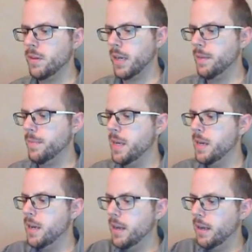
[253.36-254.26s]
Okay,
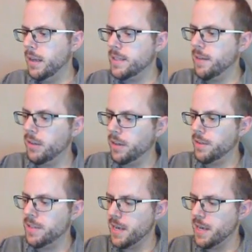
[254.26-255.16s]
let's have a look
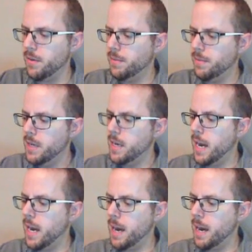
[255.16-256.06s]
at this now
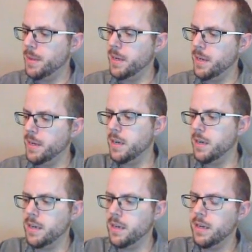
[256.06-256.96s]
um,
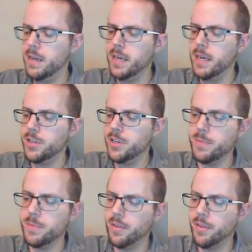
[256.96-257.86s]
in
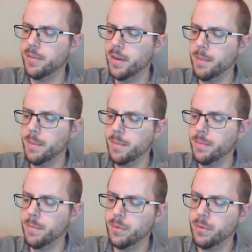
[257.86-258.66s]
terms of um,